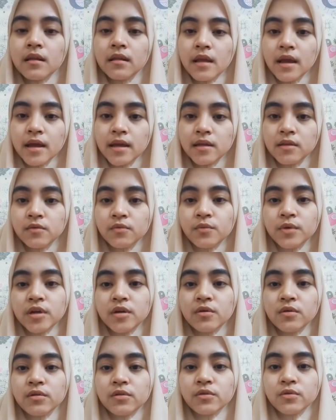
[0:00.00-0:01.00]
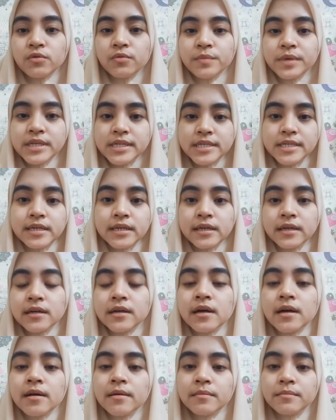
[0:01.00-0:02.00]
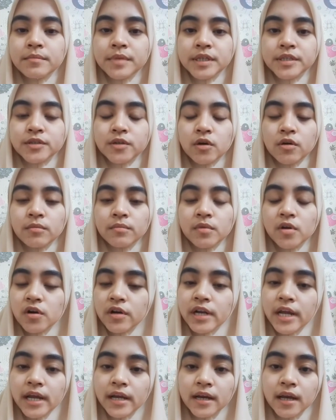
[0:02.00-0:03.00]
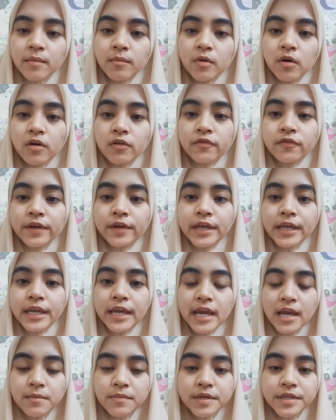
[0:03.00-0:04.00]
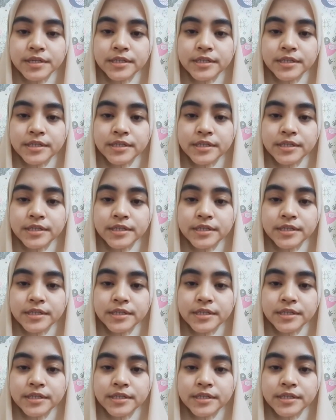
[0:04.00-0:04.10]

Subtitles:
Then we go to mixer. Based on block diagram of AM